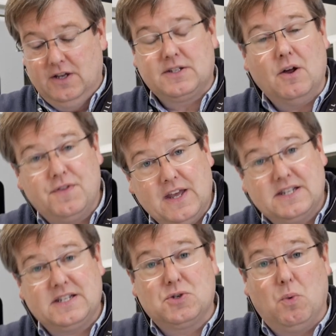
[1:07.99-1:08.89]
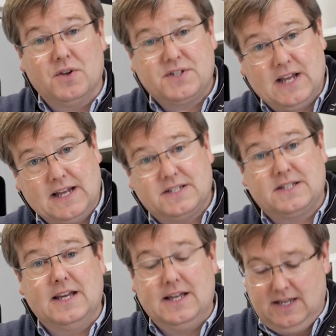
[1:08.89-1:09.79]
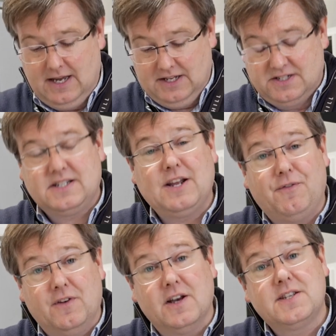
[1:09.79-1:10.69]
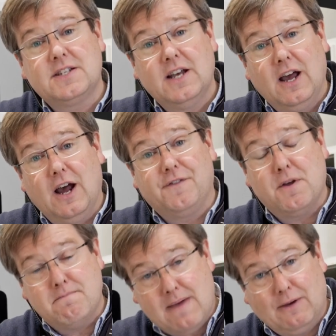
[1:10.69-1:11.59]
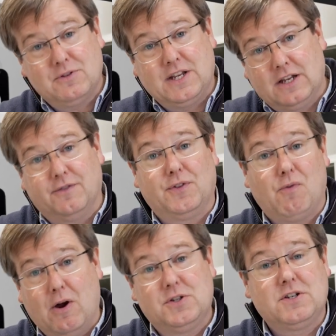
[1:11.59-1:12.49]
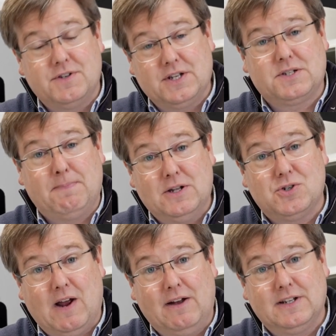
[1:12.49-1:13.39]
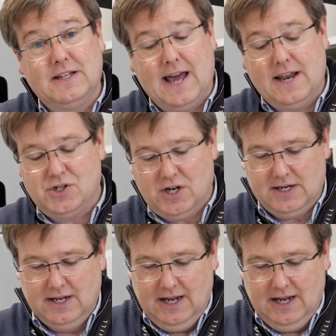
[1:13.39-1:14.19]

So this is what sets the stiffness of the mounting of the rotor as it spins round in the engine.